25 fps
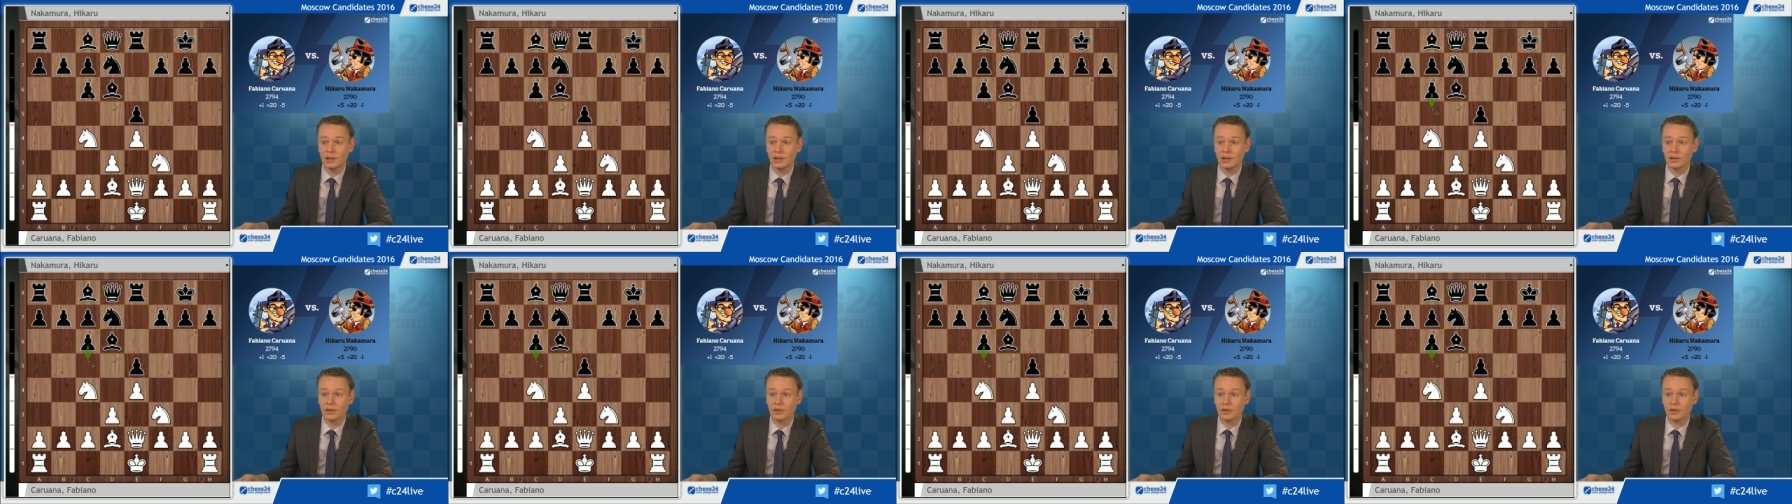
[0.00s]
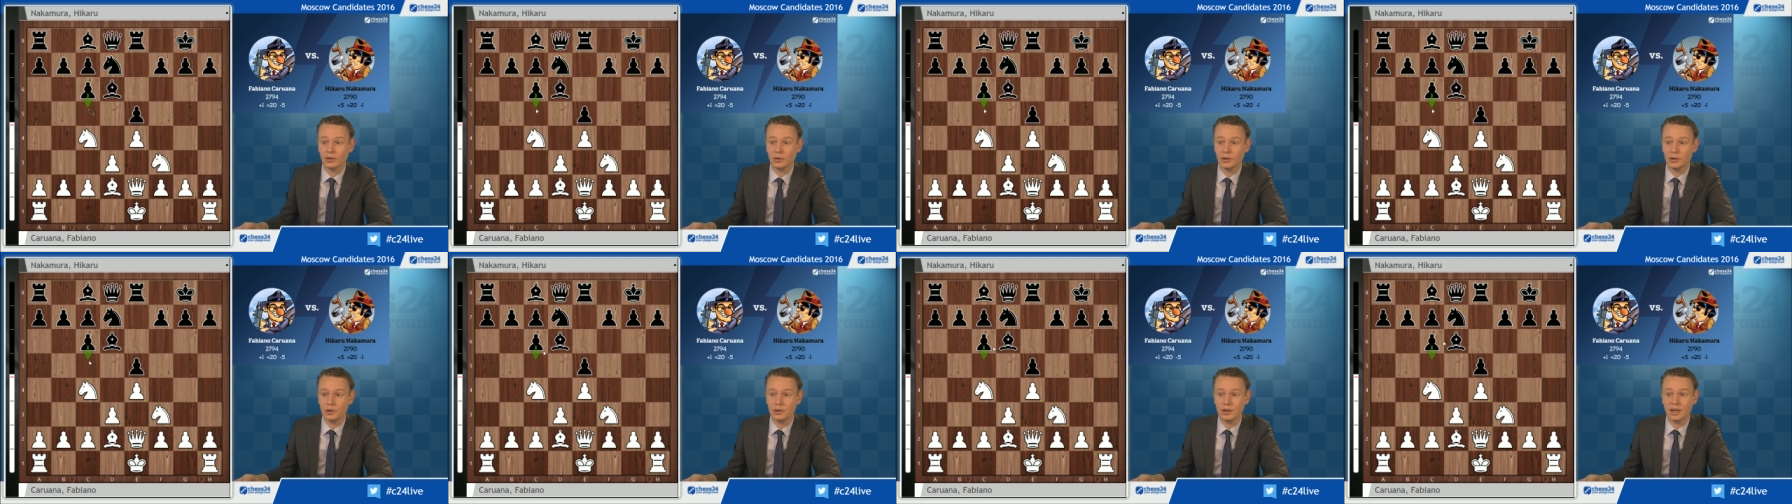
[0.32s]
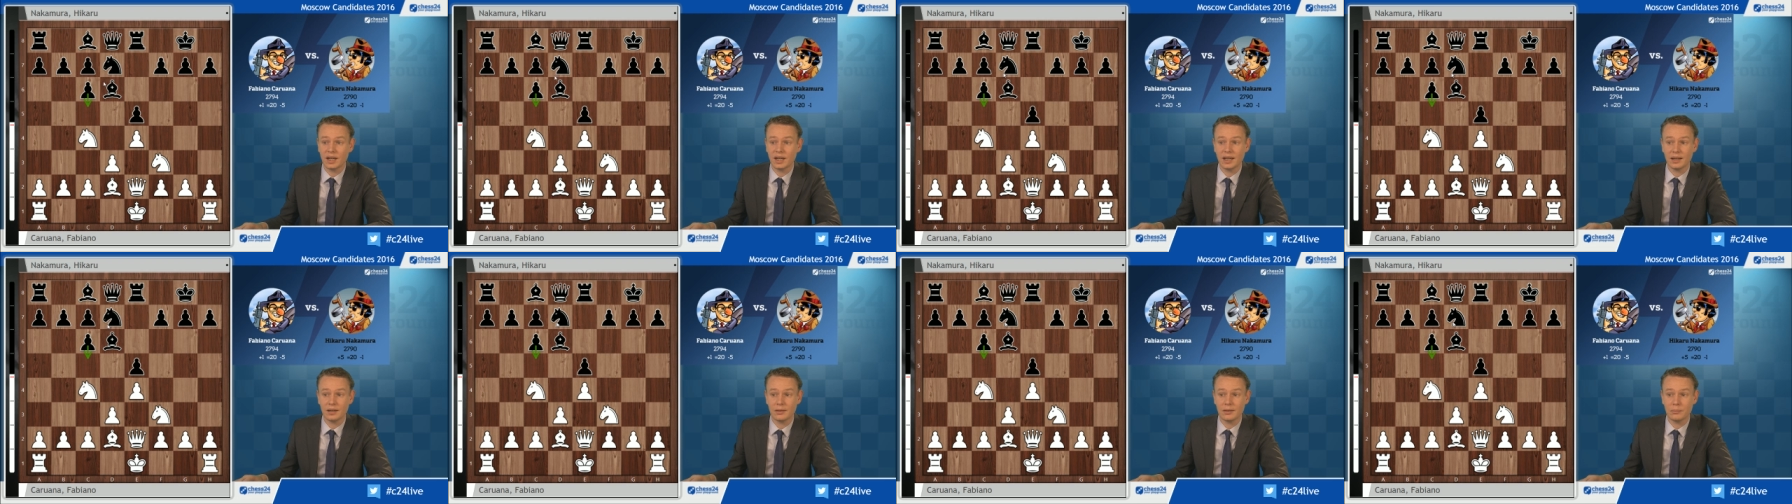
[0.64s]
so you
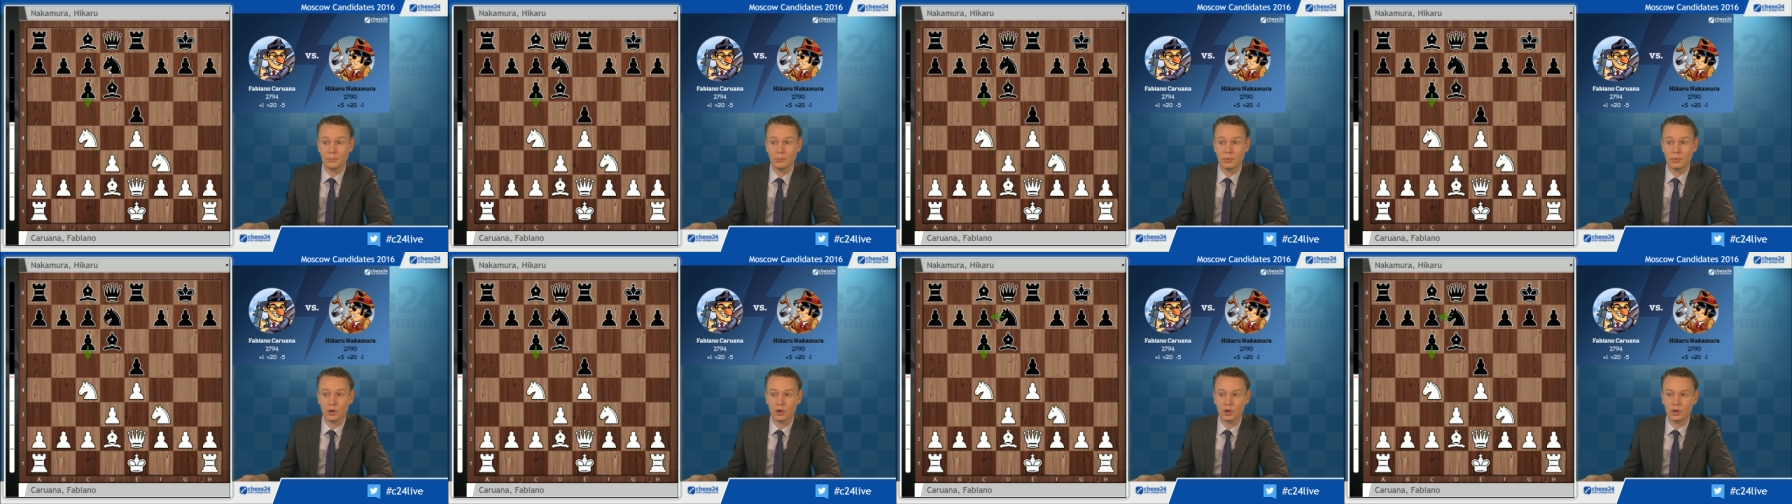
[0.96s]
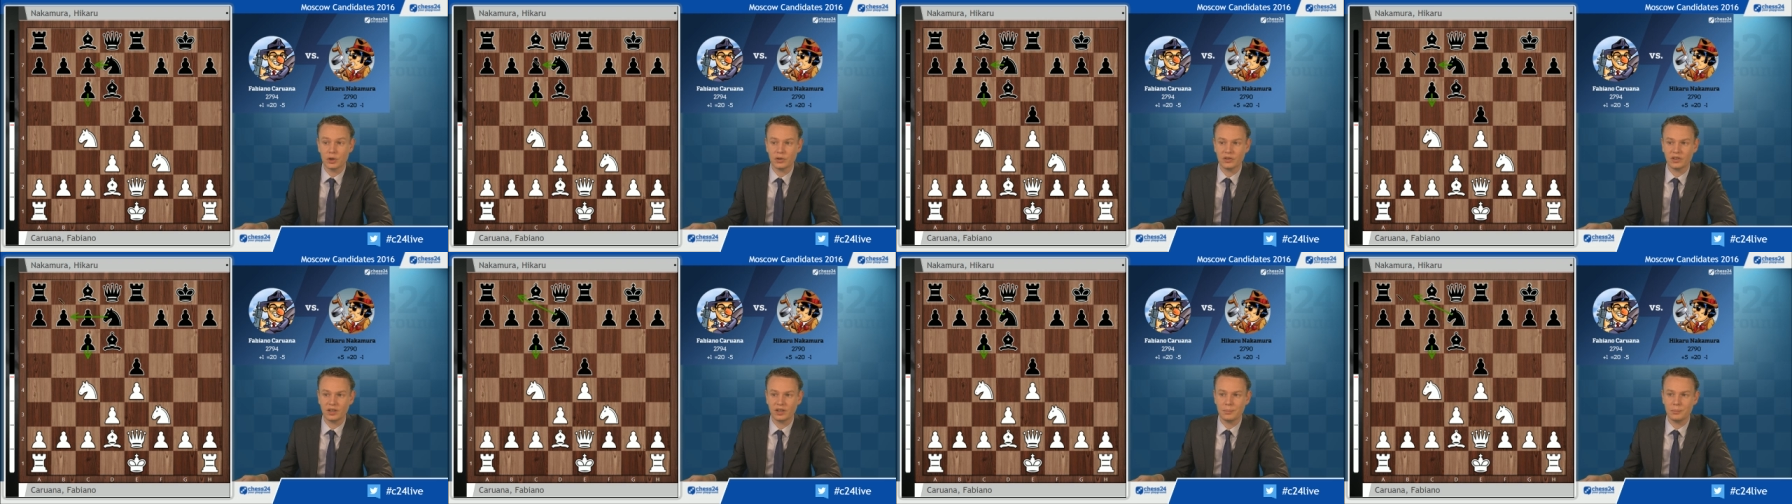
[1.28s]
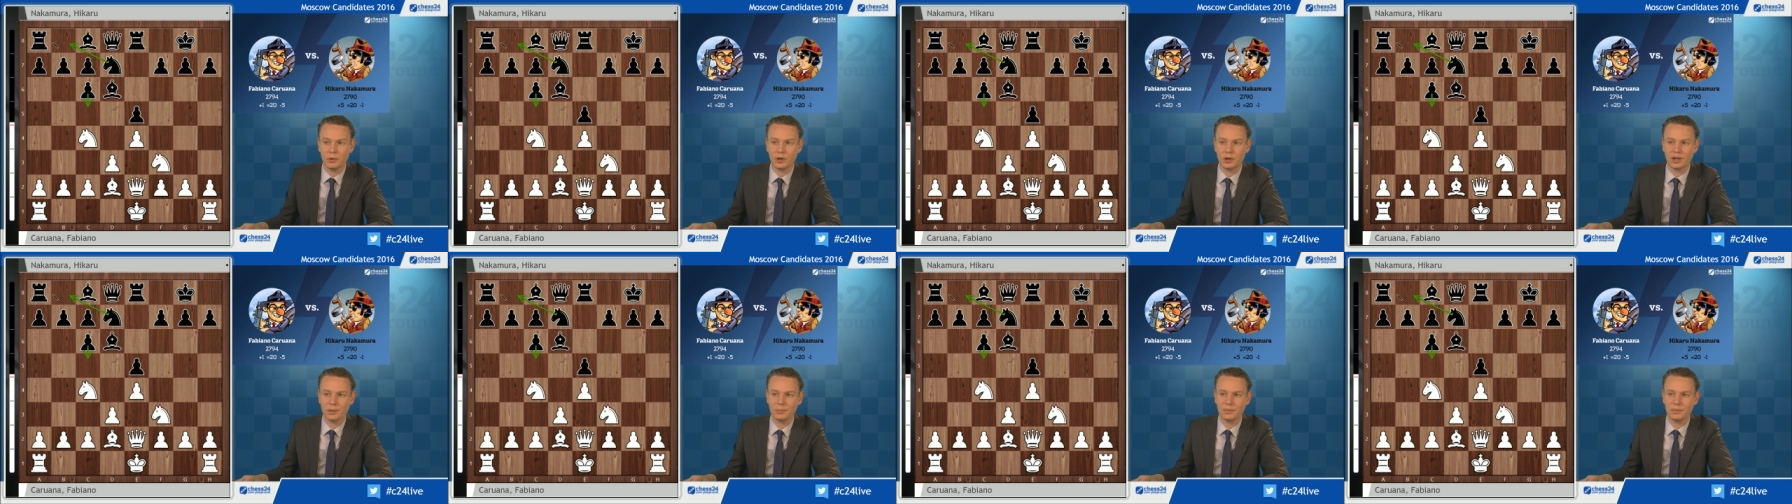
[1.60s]
can push your
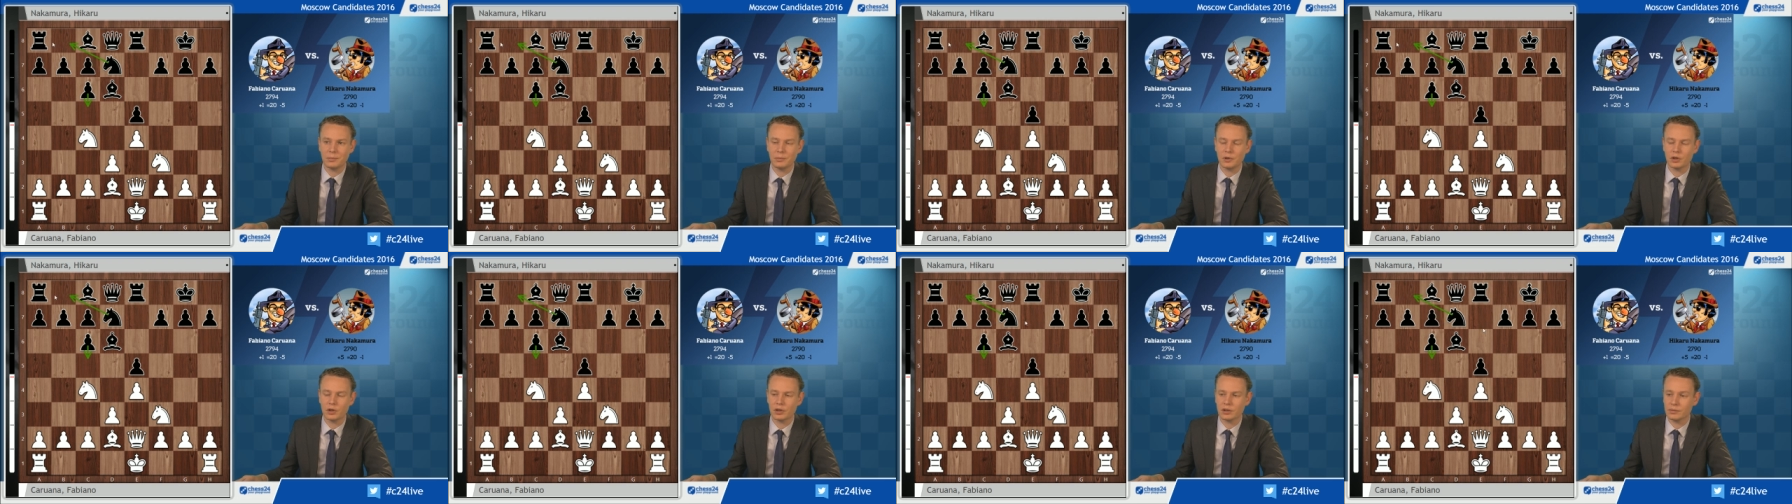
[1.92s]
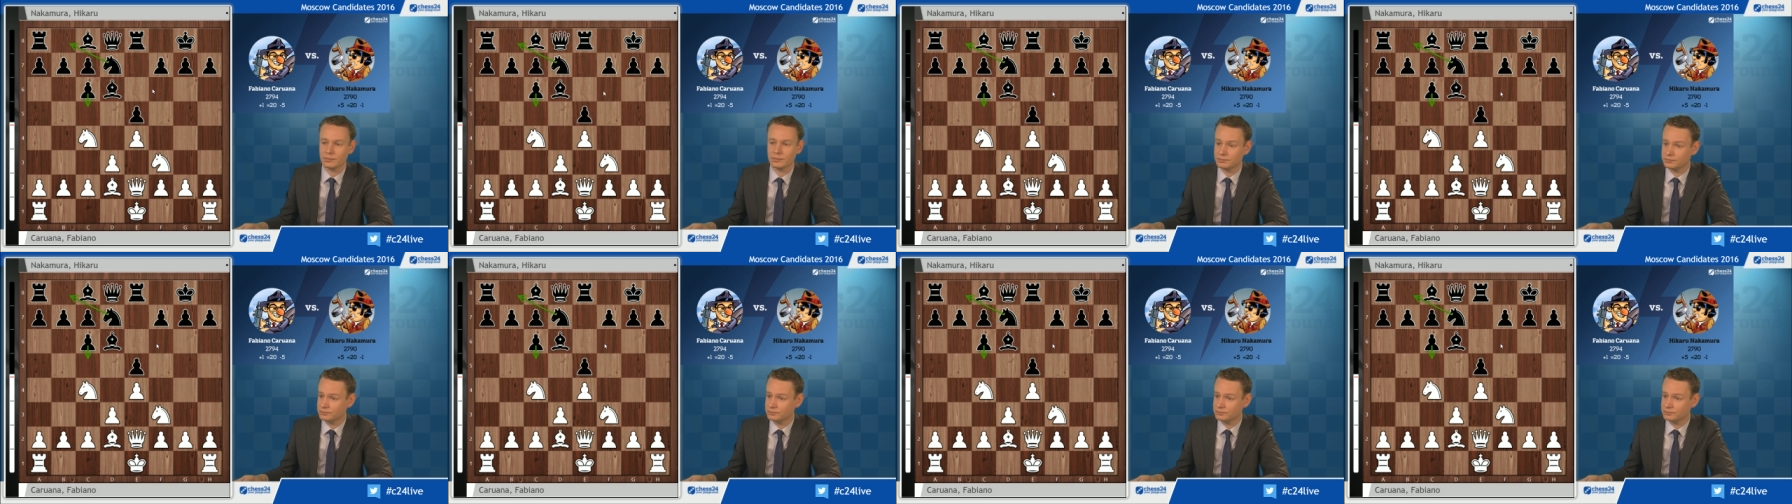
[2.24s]
c-pawn up the board.